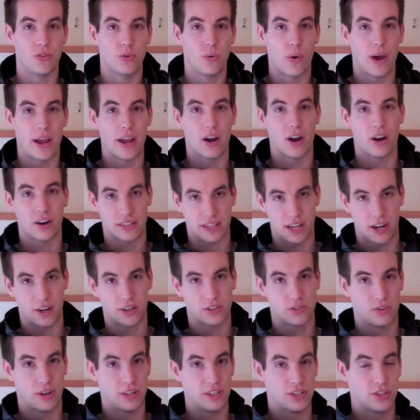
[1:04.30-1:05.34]
the way
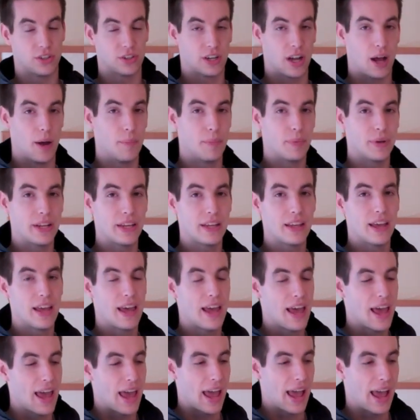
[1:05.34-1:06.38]
Arc'teryx runs their company,
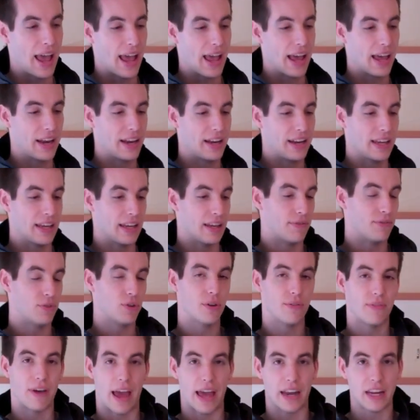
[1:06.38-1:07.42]
and if you
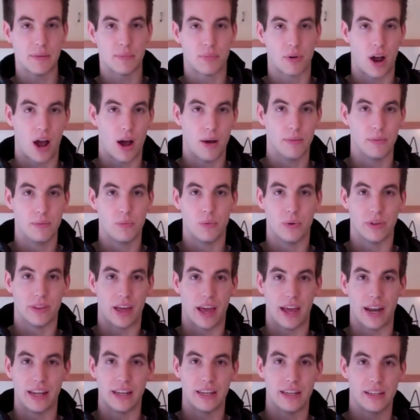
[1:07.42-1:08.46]
have any problem with
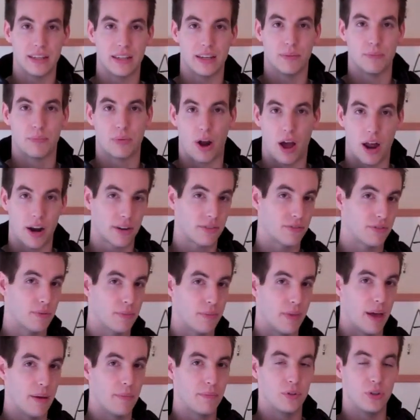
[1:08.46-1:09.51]
any product from
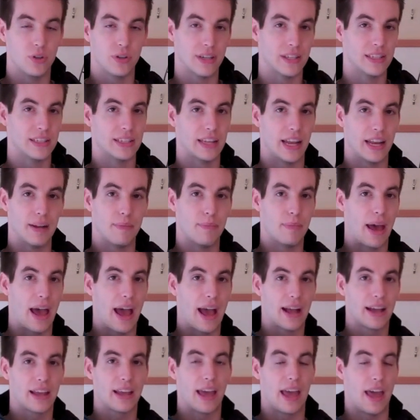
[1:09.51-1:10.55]
them, you can send it
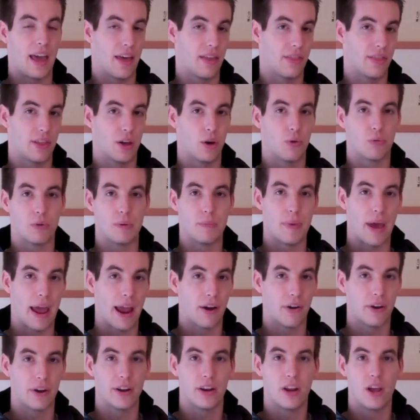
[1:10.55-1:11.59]
back and they'll
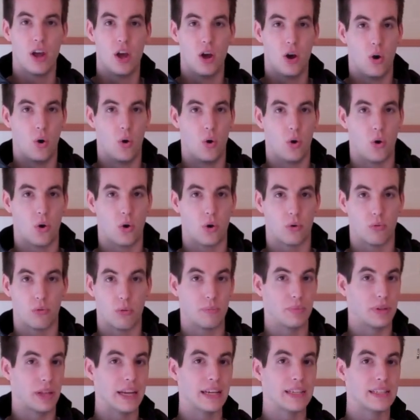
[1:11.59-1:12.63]
repair it or
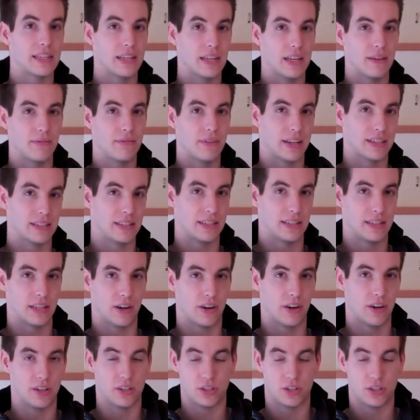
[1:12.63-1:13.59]
replace it if necessary.